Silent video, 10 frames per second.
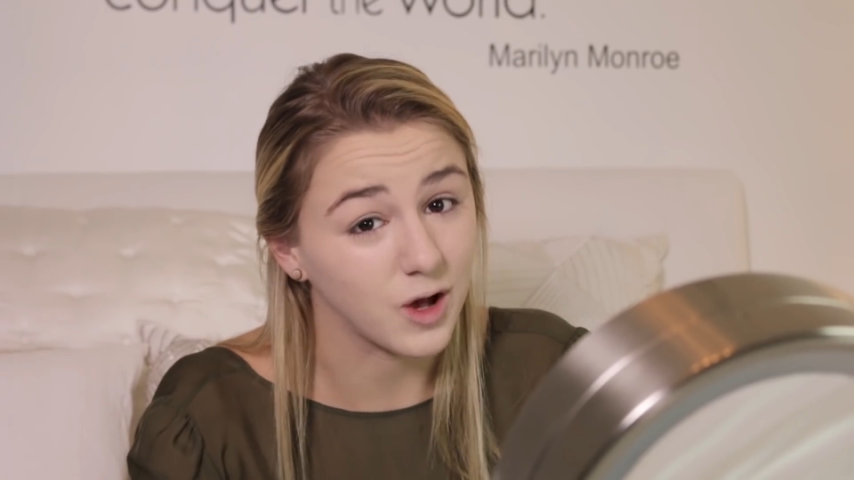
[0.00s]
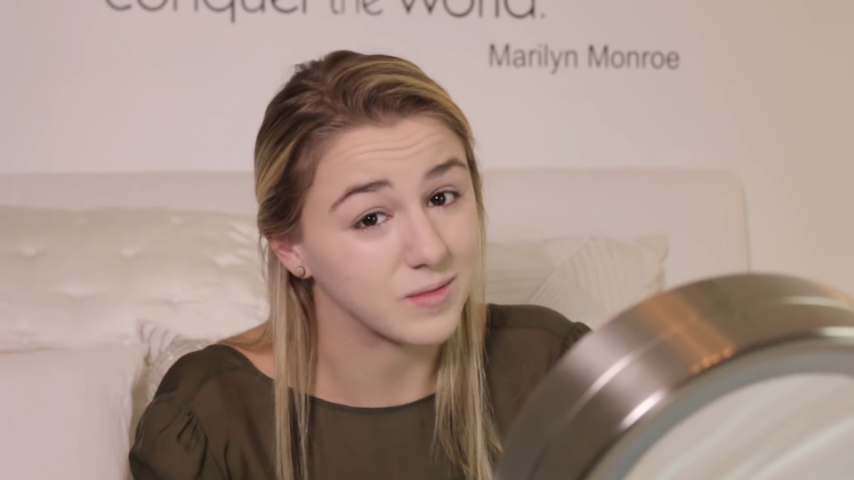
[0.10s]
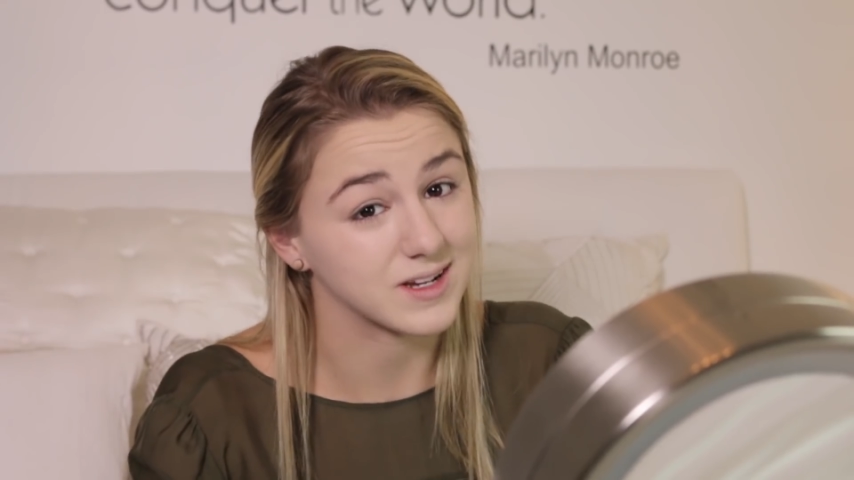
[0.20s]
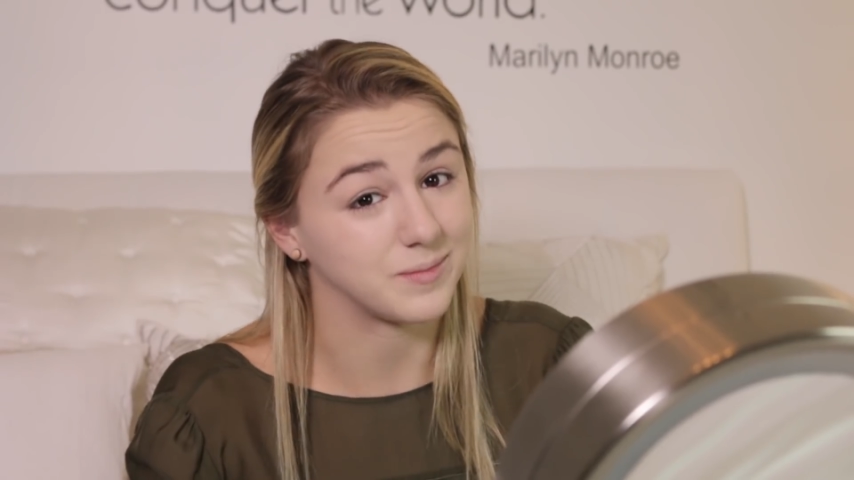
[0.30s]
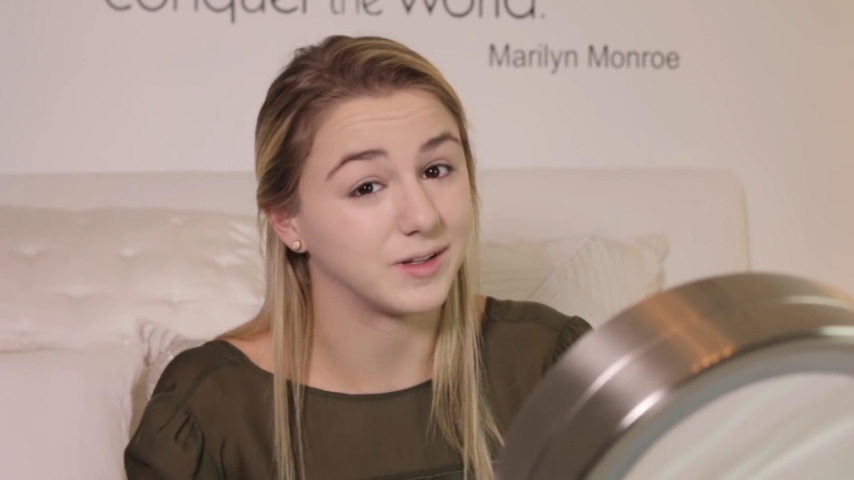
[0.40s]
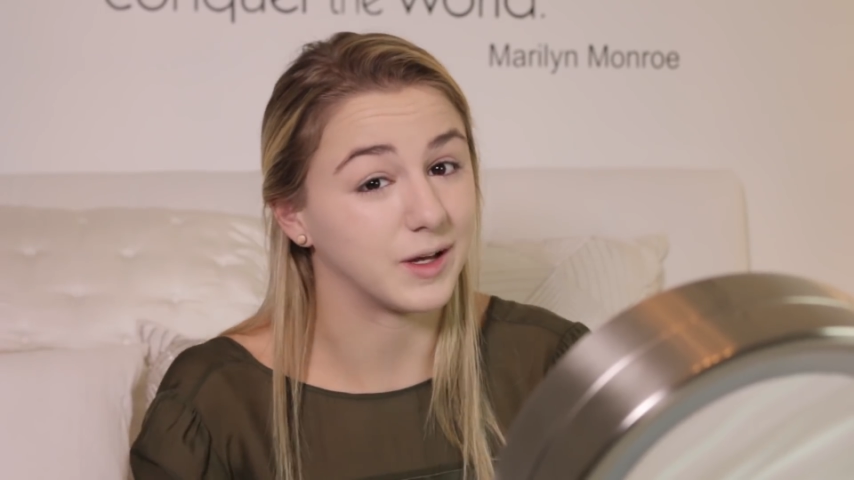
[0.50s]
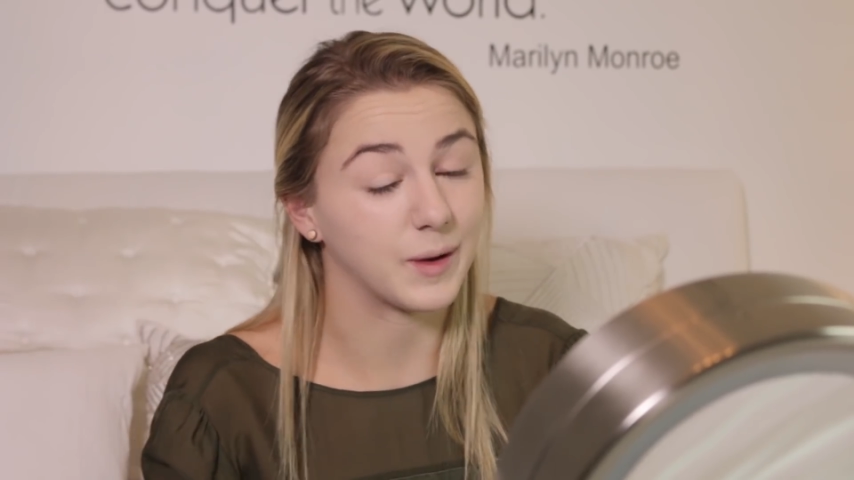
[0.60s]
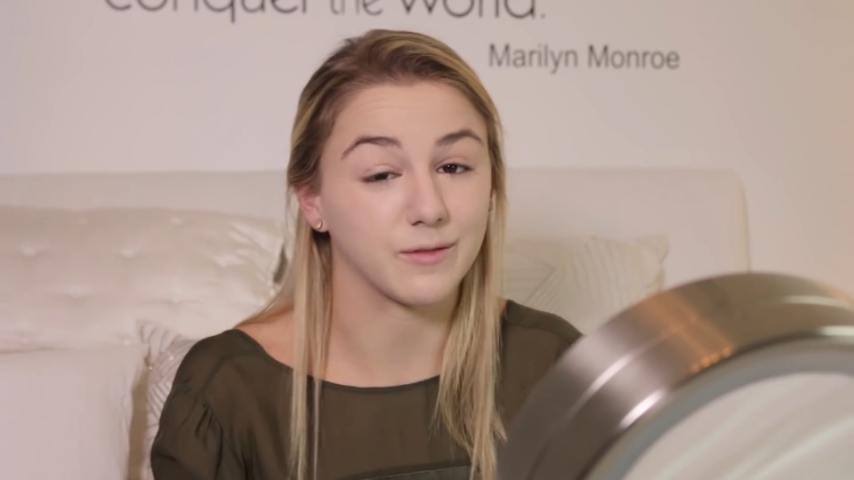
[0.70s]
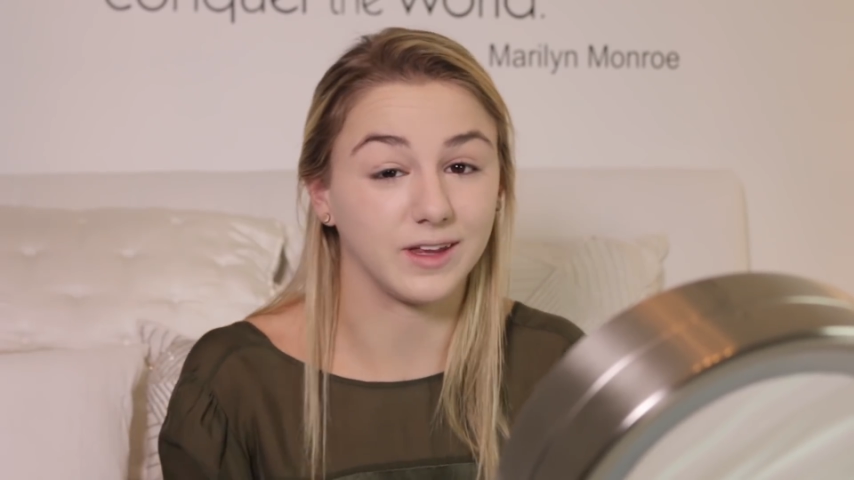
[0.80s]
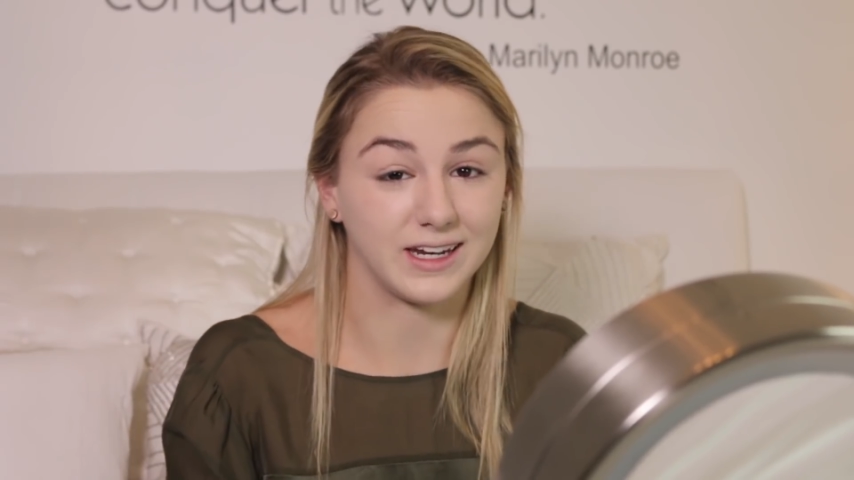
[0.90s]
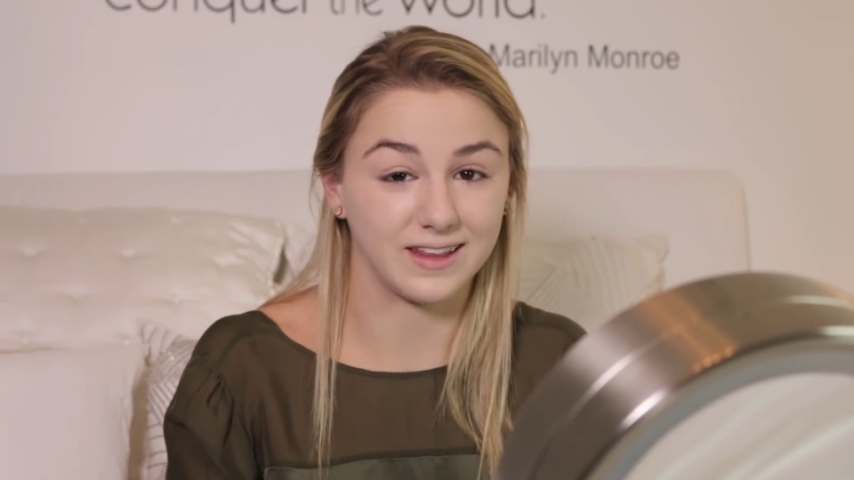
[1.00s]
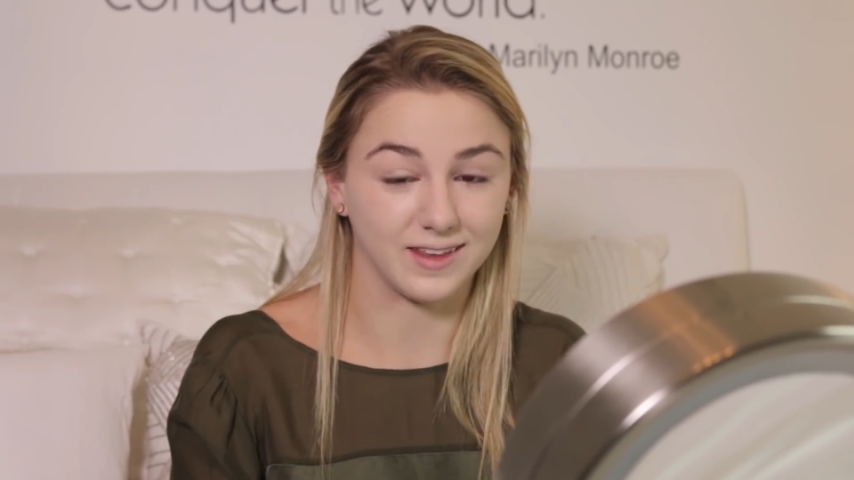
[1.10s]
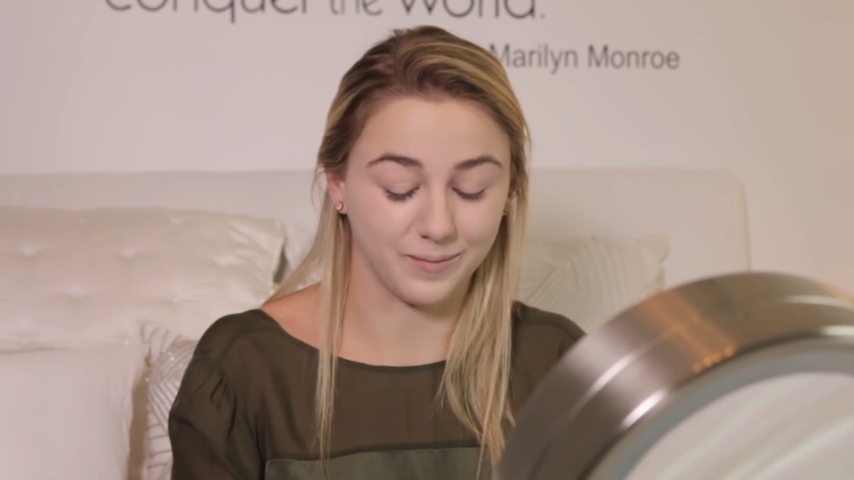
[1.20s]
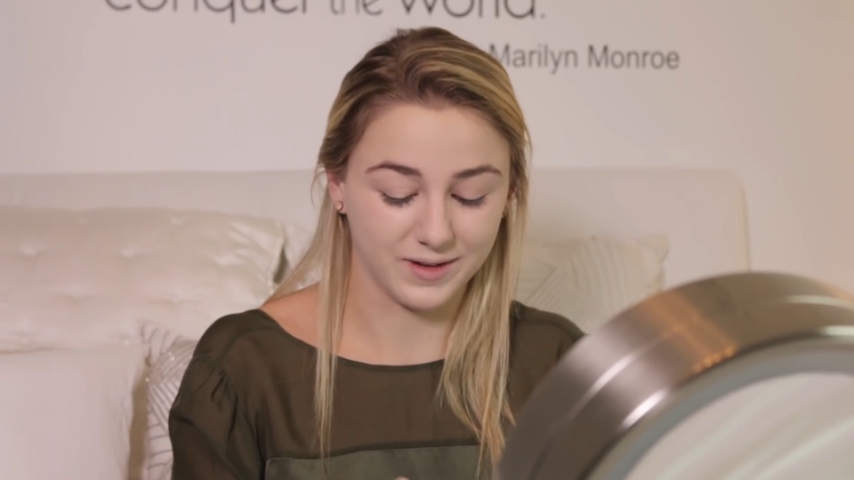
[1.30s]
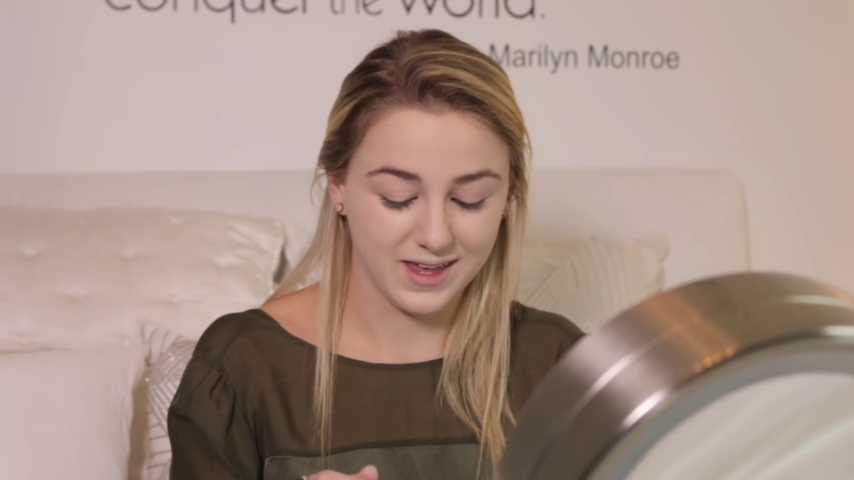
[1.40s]
comment down below. I really need
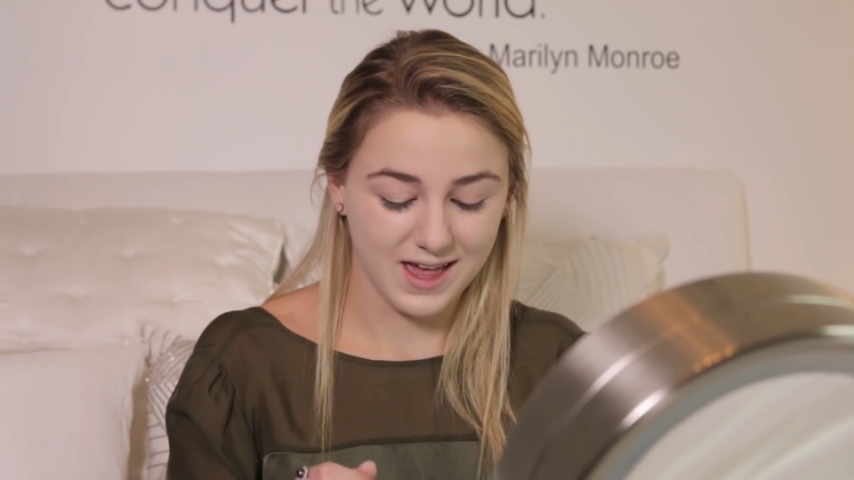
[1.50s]
them.